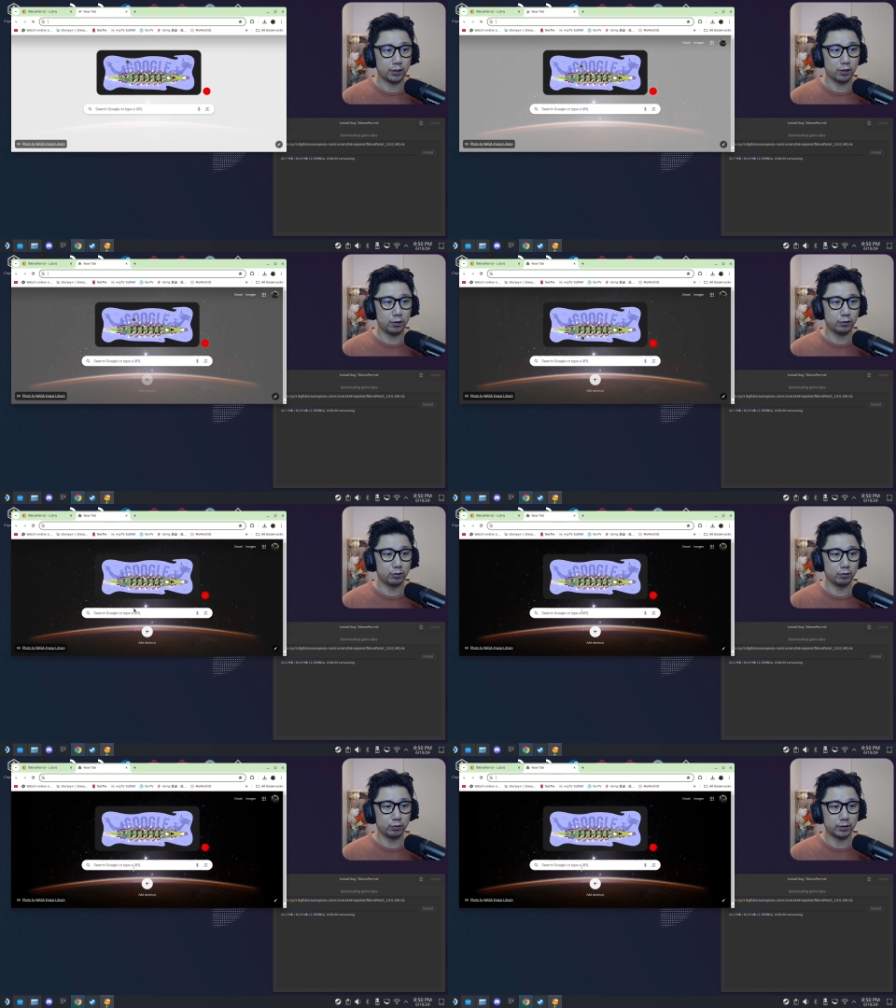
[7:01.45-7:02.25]
go
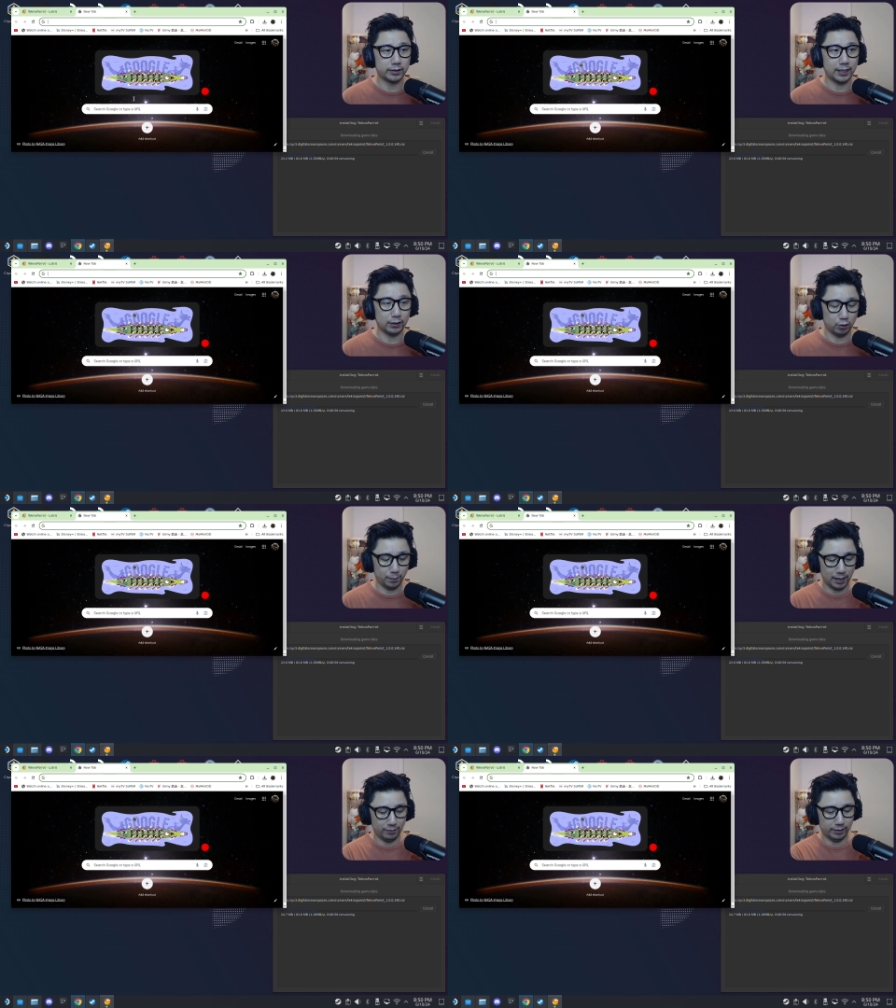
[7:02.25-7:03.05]
to the
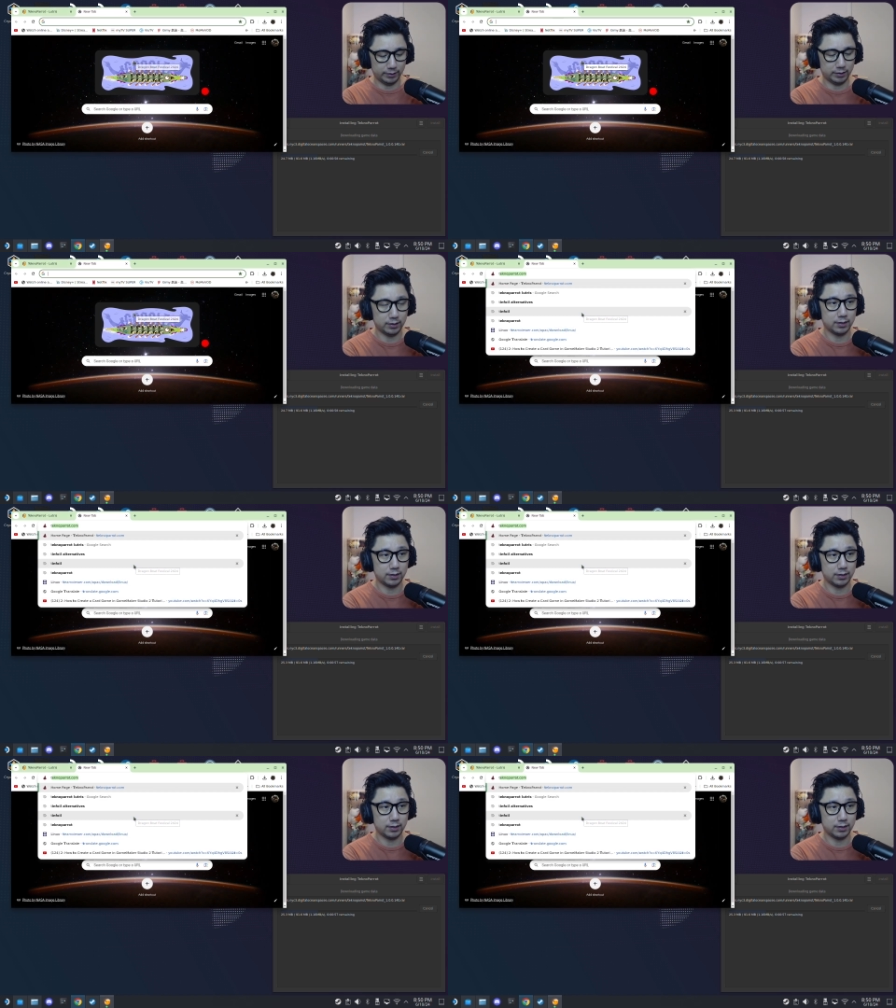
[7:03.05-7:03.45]
TeknoParrot